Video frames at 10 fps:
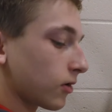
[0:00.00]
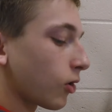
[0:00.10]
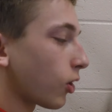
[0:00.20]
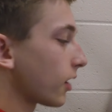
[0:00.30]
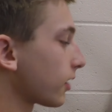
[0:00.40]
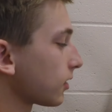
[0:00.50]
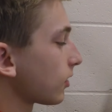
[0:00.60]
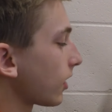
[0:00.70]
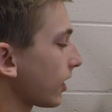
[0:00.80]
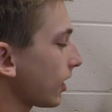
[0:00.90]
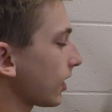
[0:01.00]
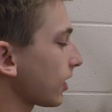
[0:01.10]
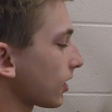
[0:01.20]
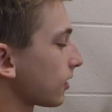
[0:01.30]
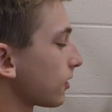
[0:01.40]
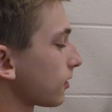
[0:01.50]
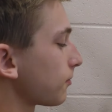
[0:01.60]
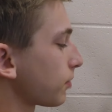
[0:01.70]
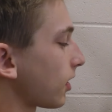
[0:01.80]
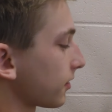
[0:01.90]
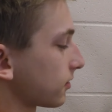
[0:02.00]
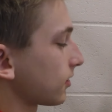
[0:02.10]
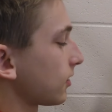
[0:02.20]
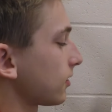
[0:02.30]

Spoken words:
or A plus